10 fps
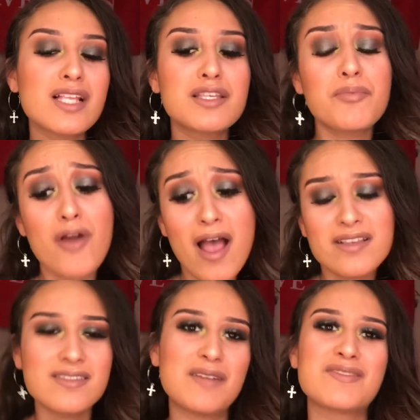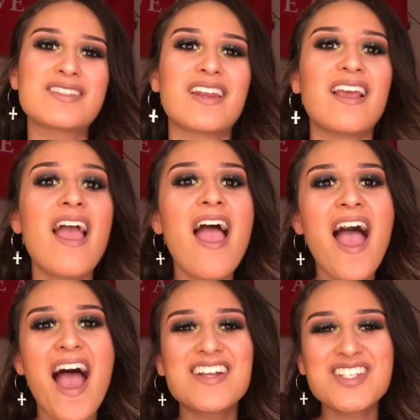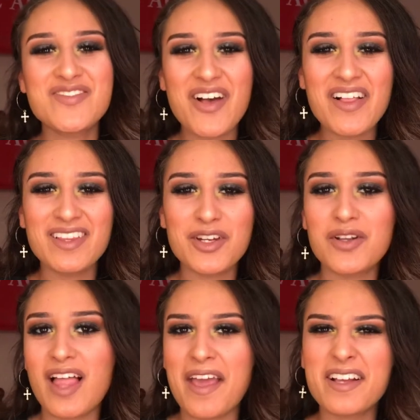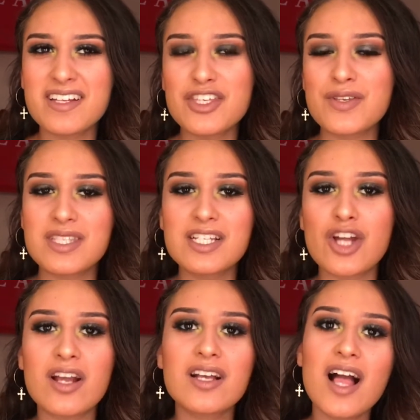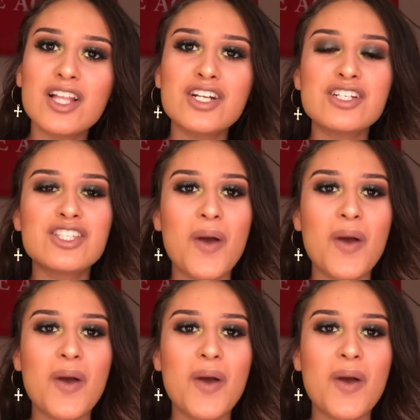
depressed. No, I'm just kidding. I just felt a little like using dark colors,